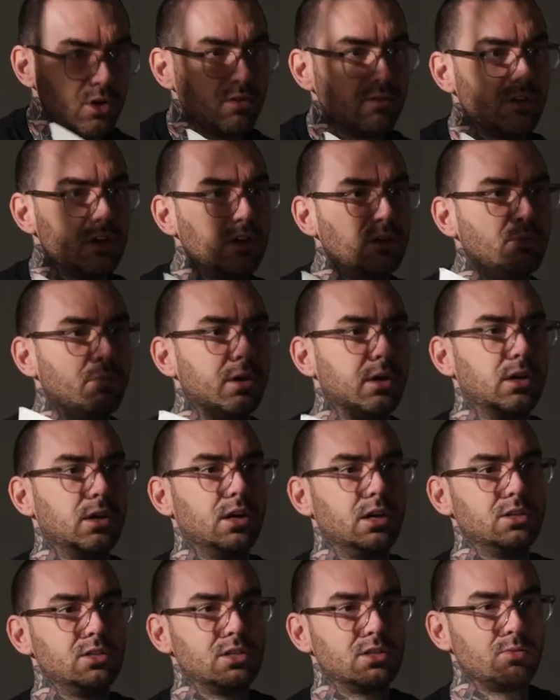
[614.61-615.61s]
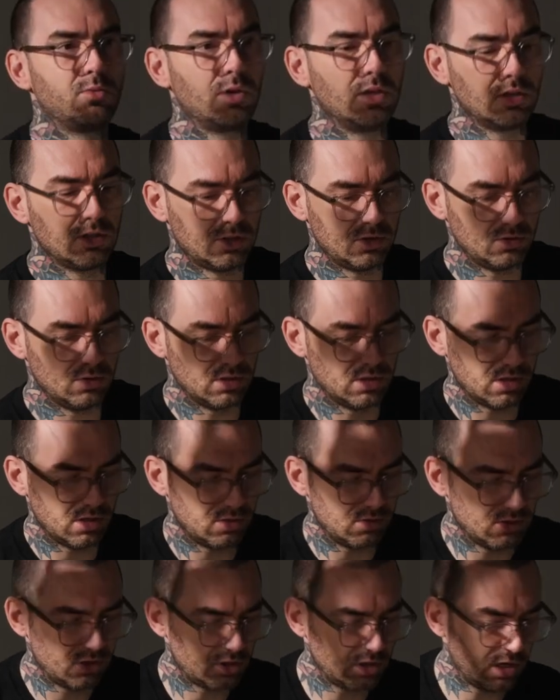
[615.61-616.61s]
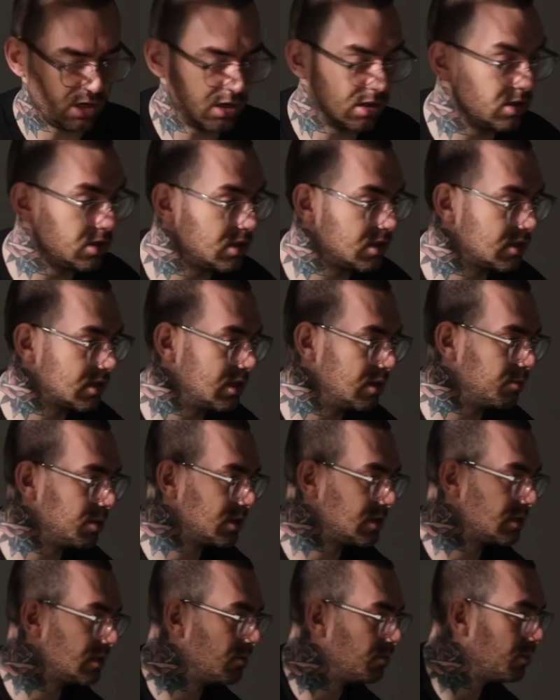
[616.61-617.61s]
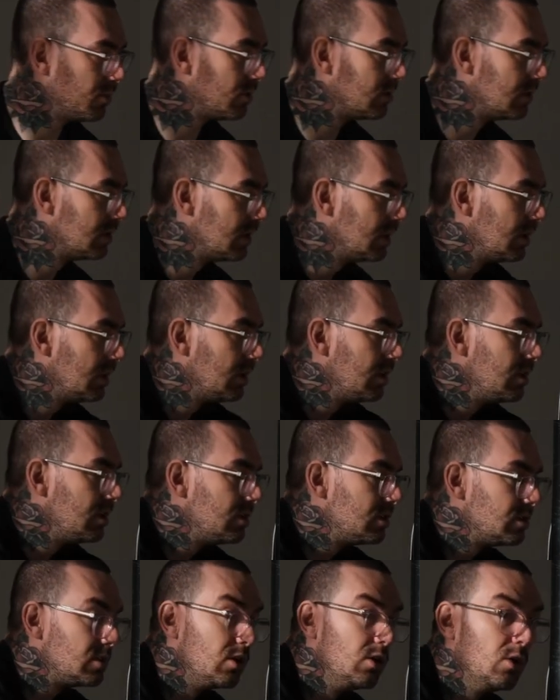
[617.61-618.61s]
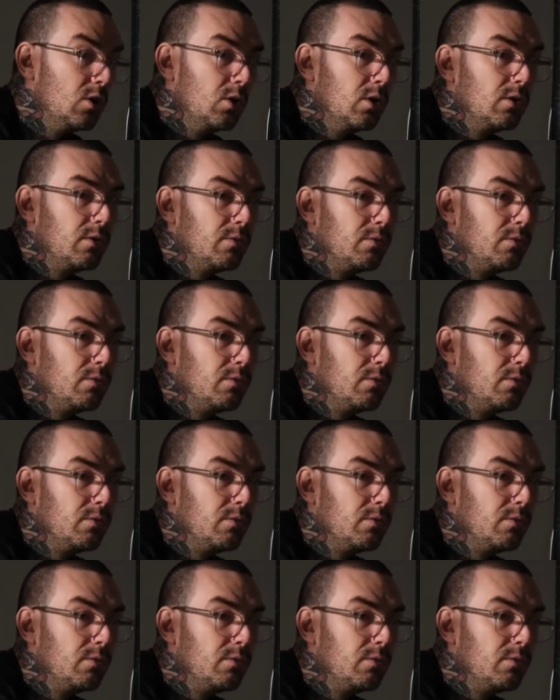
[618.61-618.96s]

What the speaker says: of it, but I just want to shoot another shot and just keep it simple. So